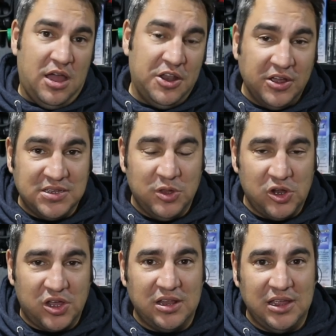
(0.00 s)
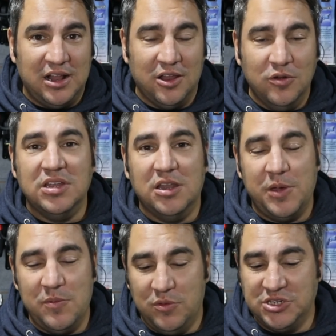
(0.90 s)
an item that I could include in the
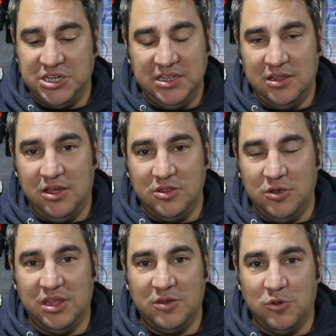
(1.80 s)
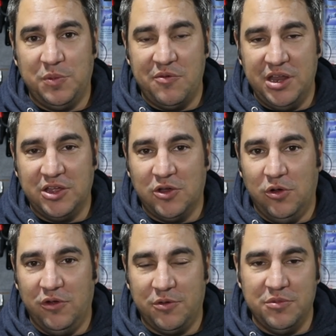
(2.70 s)
pinball machine that you think would be really
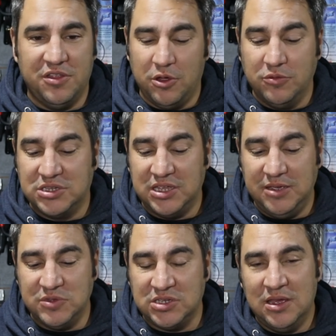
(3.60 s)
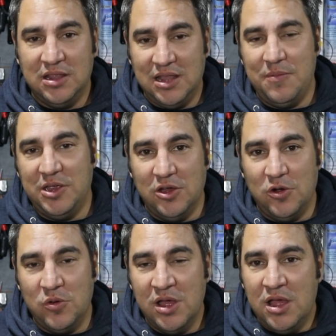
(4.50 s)
cool from the those themes, let me
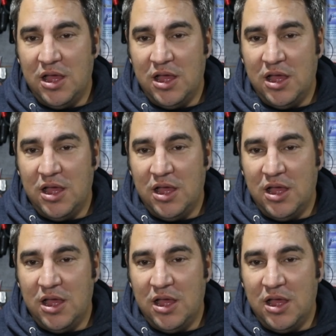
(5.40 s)
know.